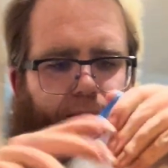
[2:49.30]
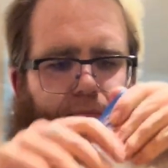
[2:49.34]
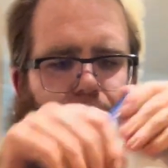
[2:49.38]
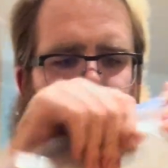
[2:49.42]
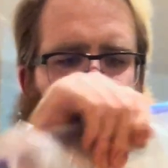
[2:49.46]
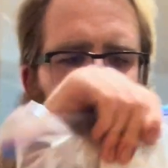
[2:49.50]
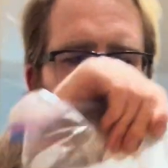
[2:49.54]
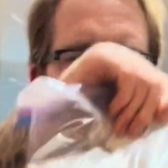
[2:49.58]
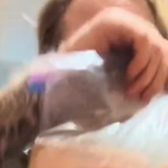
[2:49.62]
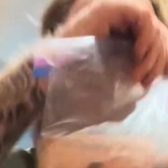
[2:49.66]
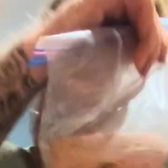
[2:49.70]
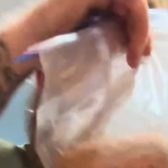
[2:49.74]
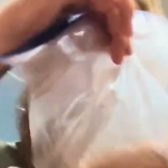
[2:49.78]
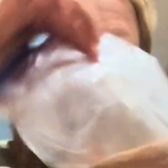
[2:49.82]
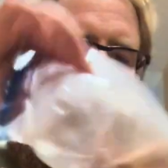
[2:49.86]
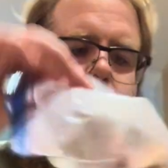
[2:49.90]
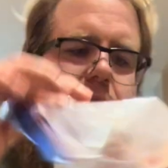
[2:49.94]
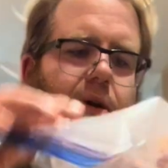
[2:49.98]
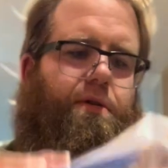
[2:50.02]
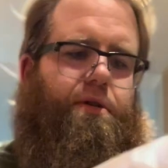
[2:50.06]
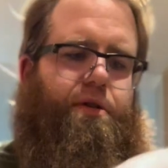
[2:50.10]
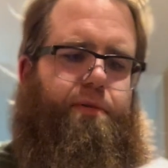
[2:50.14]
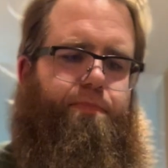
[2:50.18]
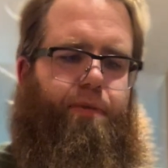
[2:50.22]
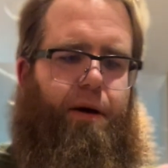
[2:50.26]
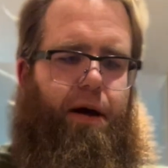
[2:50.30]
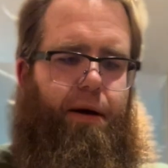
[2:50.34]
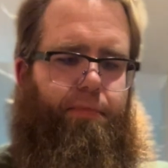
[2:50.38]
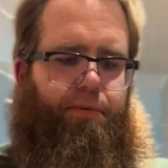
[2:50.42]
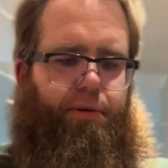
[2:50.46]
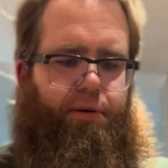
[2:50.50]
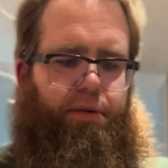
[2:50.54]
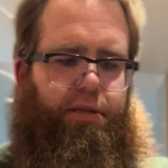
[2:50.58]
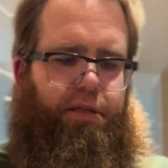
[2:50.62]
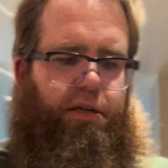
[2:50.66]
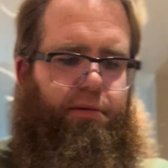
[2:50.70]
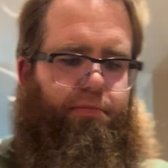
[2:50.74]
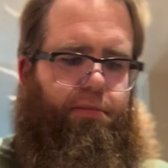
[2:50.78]
You don't want those
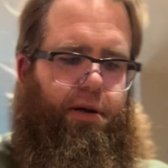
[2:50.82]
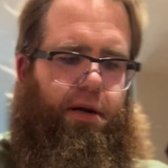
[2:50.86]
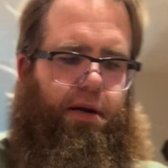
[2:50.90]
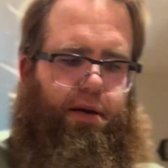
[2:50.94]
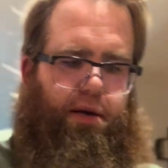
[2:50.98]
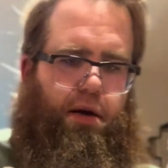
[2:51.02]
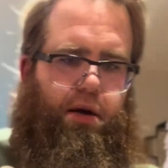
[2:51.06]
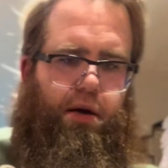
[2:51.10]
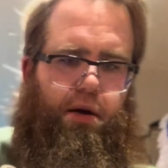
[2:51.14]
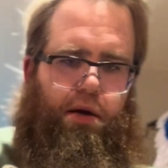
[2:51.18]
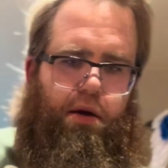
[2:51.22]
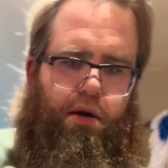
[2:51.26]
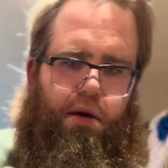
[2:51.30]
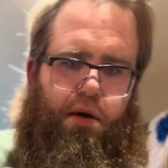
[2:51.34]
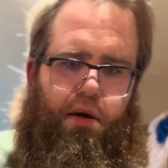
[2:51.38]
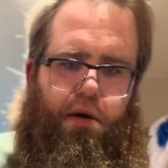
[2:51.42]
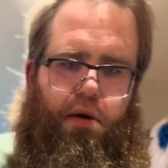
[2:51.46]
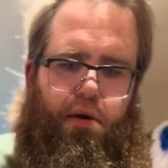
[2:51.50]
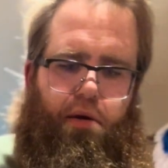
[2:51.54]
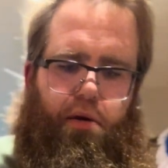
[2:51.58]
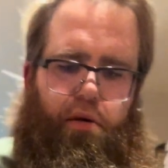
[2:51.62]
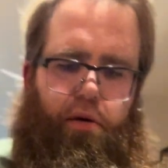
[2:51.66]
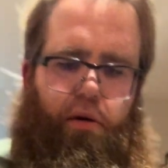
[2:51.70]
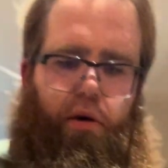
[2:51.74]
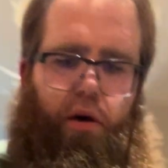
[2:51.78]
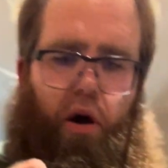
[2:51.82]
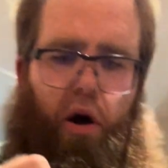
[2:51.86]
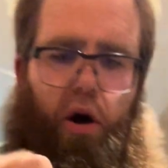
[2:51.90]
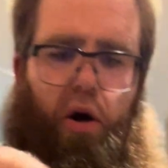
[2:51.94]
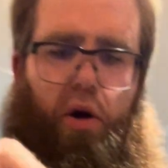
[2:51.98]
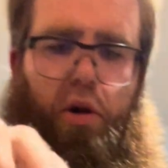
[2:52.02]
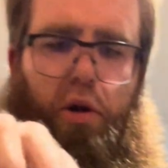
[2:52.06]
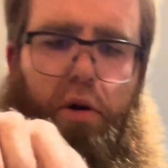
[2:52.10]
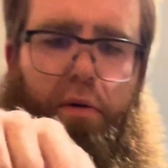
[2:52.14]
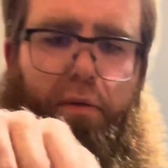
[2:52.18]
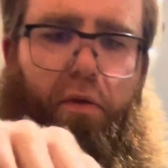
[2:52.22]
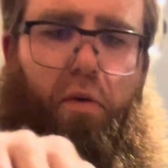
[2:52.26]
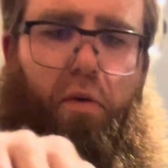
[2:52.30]
peppers to be all over